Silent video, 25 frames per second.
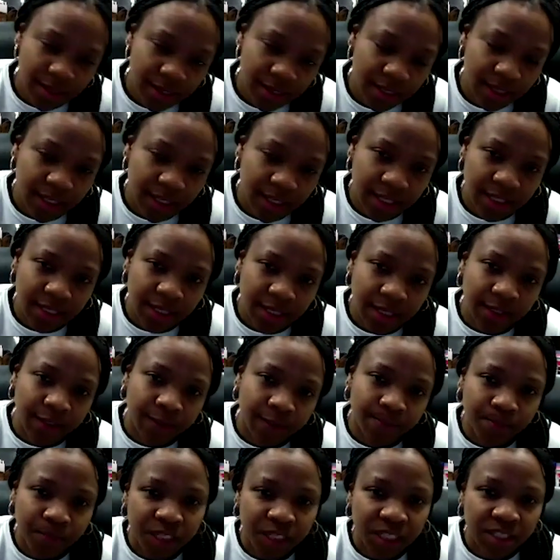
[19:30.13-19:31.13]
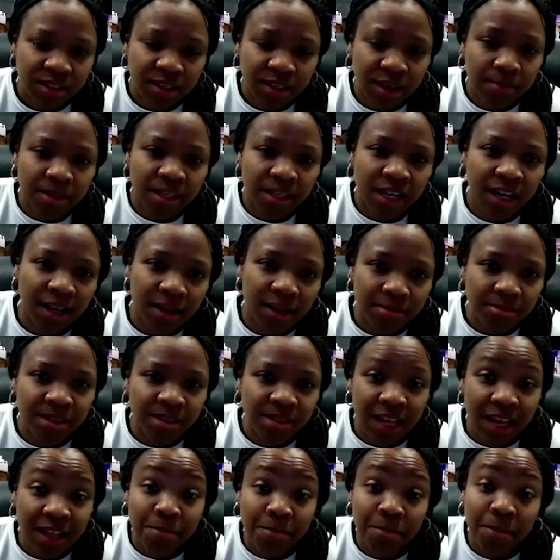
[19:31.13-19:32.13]
And sometimes
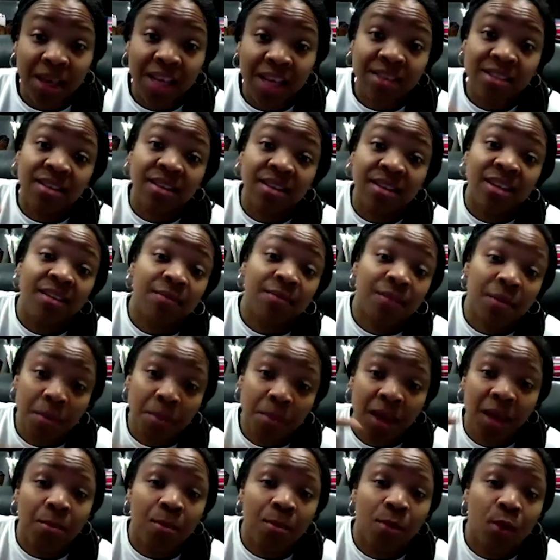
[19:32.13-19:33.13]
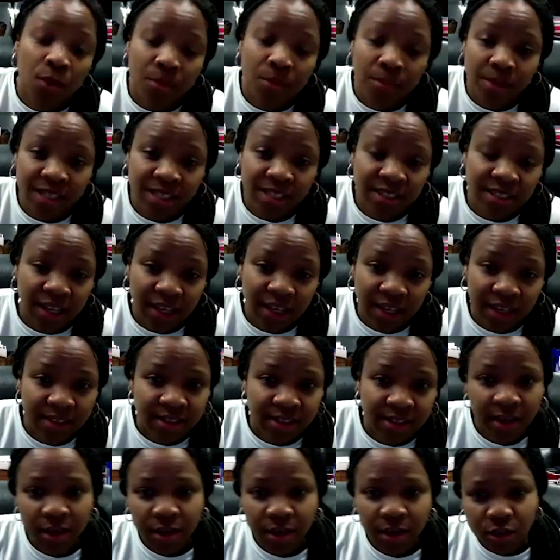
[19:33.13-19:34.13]
that makes her even make more mistakes.